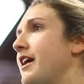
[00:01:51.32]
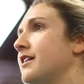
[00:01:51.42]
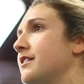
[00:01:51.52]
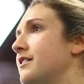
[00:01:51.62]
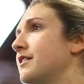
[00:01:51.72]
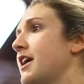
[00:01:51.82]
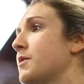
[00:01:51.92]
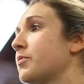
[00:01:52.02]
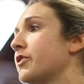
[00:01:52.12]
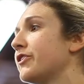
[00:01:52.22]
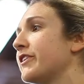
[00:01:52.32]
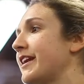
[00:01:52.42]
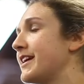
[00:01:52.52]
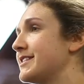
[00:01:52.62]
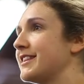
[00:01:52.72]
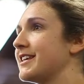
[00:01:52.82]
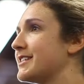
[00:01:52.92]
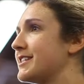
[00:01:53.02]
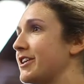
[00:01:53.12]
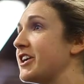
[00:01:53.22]
in April, and then I did this
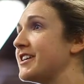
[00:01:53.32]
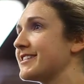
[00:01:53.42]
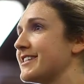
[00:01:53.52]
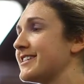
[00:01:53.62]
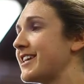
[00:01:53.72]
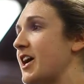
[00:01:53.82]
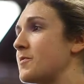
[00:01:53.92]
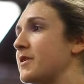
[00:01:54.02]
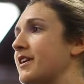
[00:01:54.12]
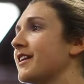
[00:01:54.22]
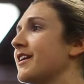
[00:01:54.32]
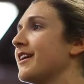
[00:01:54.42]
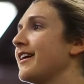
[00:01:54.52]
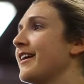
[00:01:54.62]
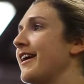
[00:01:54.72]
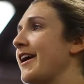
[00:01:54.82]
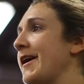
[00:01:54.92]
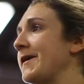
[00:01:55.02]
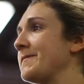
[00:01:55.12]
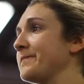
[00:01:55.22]
series this time, and
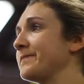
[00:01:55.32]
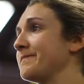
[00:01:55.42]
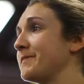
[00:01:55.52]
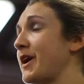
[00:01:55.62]
my